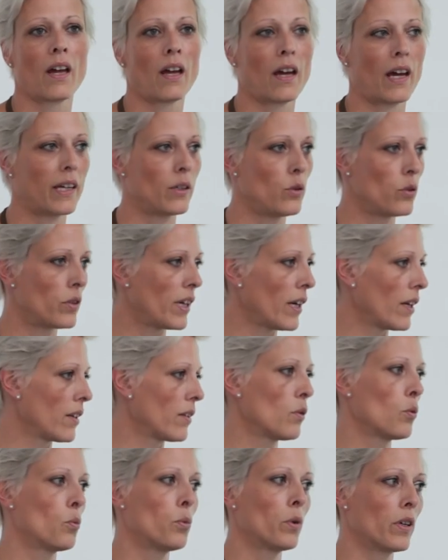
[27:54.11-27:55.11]
and you
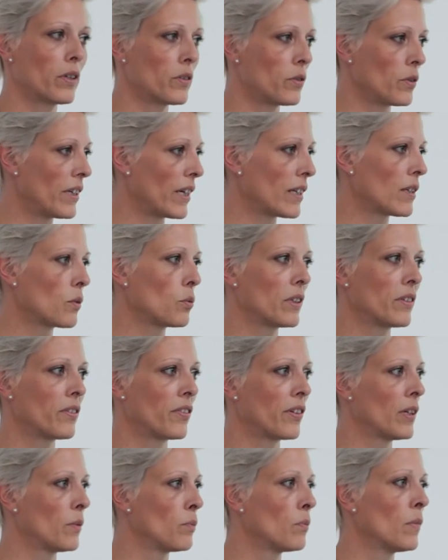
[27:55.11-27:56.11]
can work together with
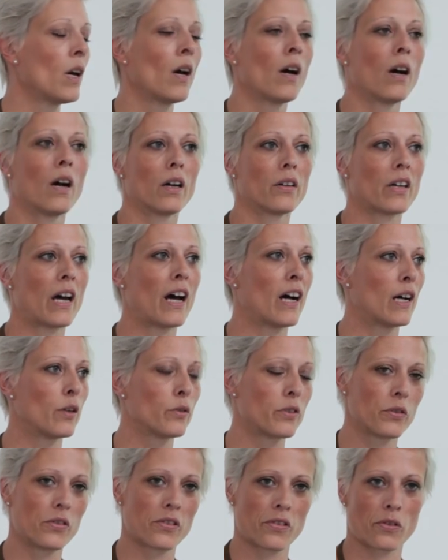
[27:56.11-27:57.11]
him on how
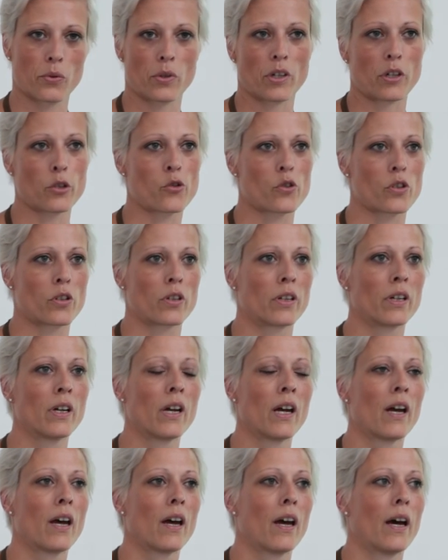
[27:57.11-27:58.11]
to structure
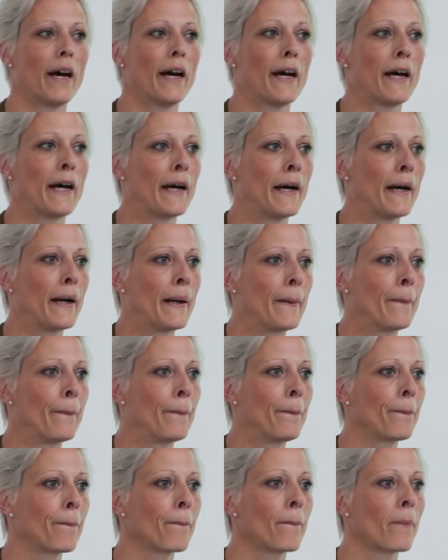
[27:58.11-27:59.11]

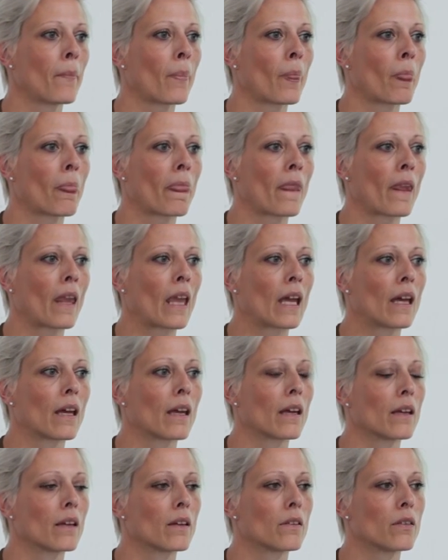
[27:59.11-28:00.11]

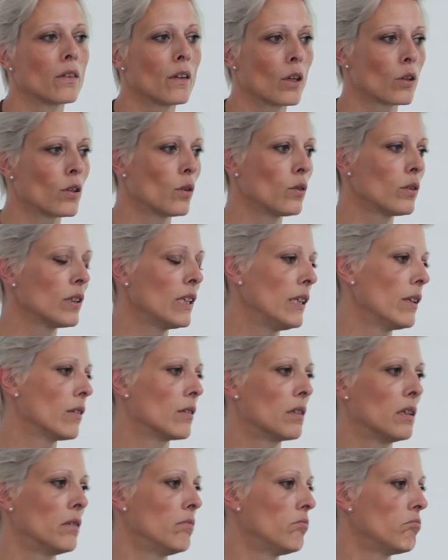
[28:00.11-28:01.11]
not only
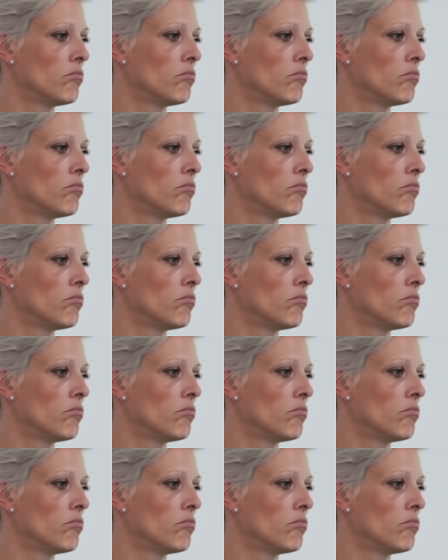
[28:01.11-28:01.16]
your